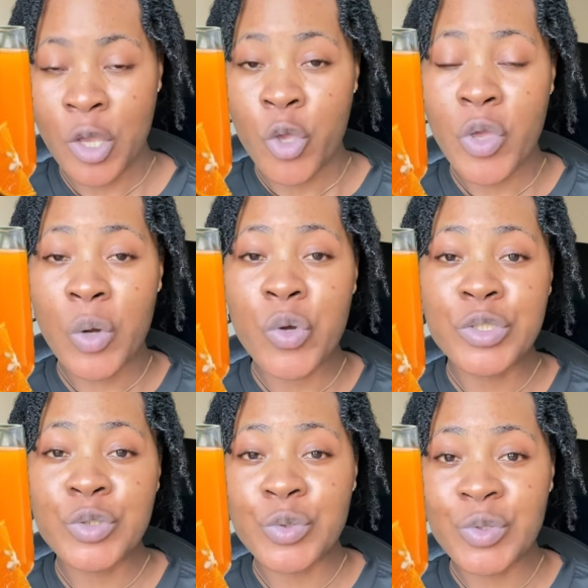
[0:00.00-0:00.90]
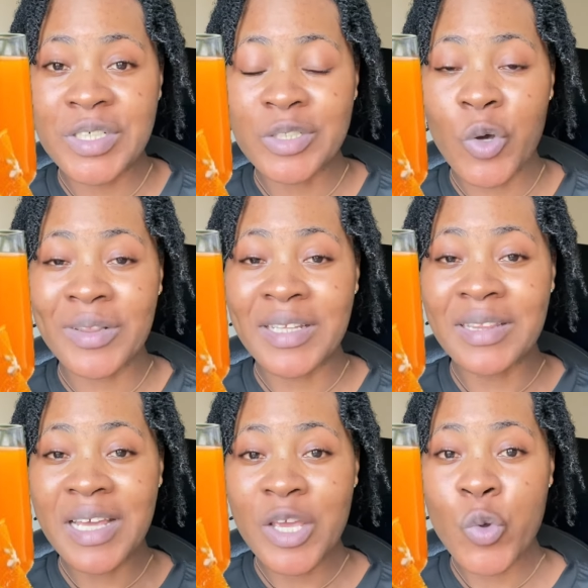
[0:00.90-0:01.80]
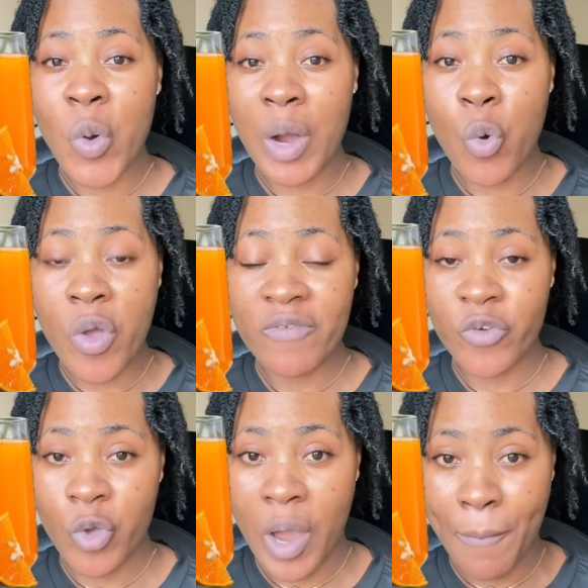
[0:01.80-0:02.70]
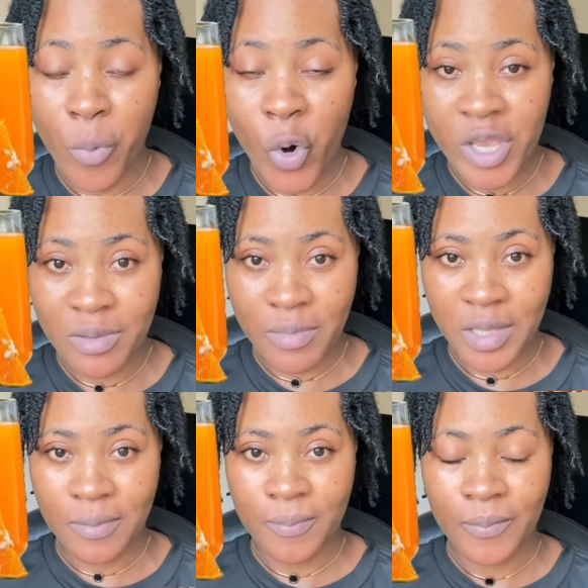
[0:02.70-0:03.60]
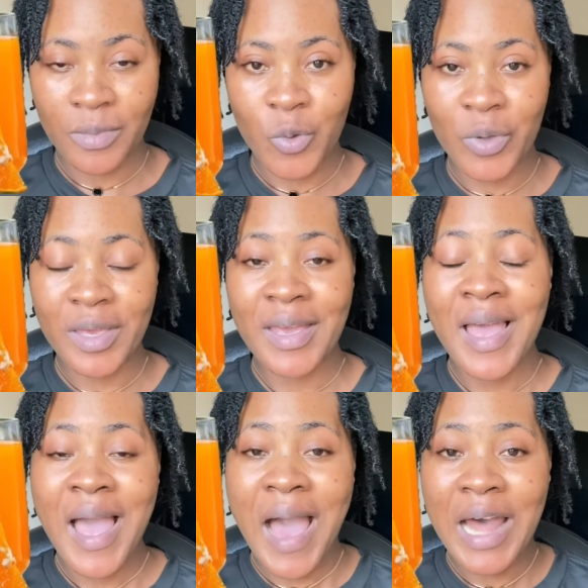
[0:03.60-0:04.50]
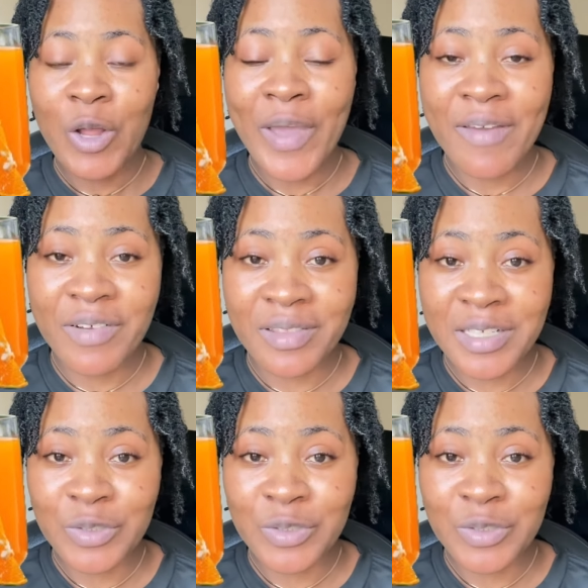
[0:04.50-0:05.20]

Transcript: you are going to do this on the day you are going for your appointment okay allow everything